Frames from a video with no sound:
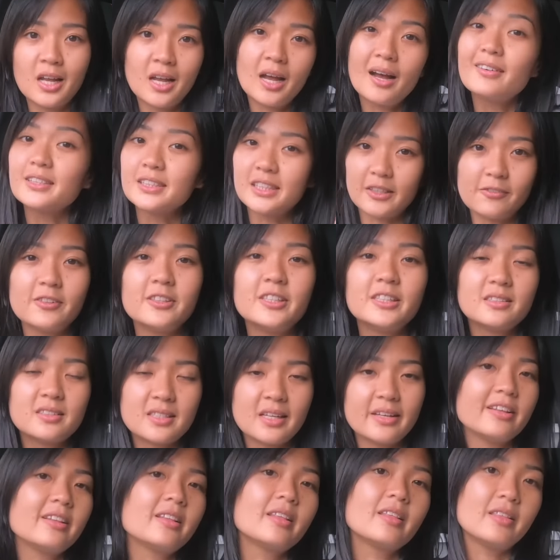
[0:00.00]
I'll definitely
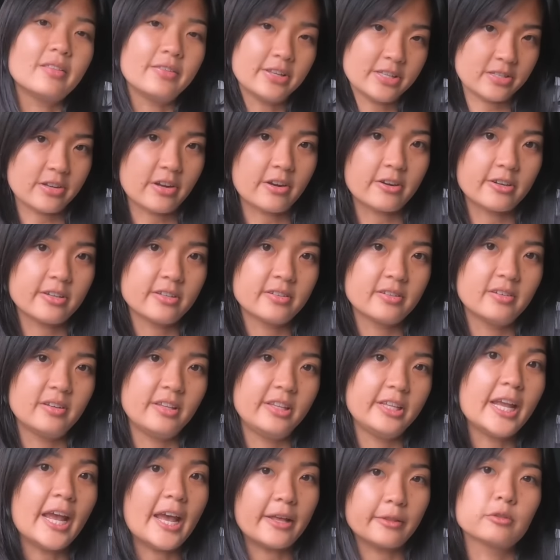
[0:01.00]
take this car,
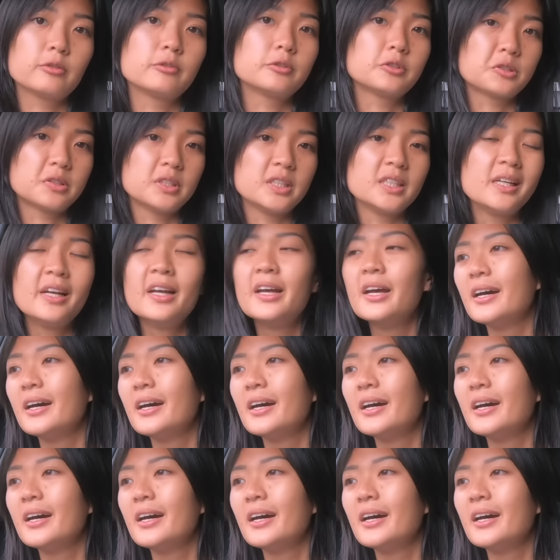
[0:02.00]
the Atto 3.